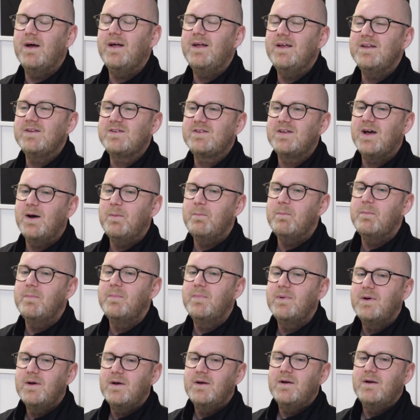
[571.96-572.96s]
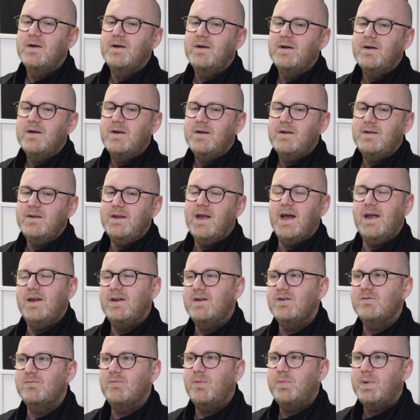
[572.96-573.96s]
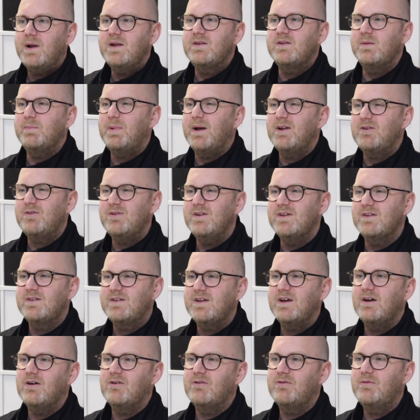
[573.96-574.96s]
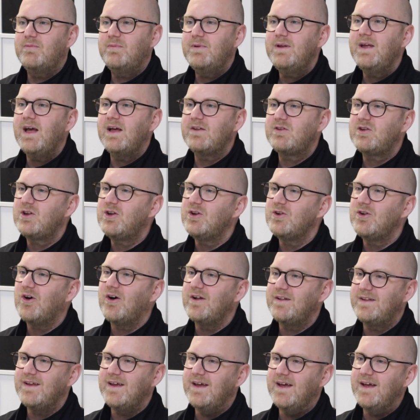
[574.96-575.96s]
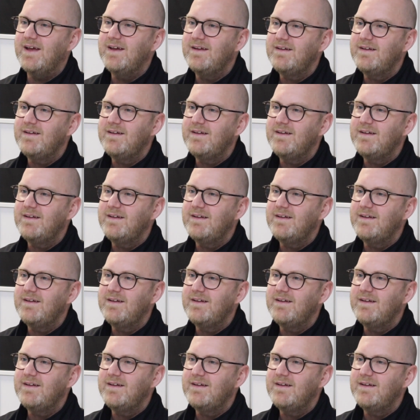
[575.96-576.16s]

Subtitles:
But it's you can replace the battery yourself. But it's a good idea.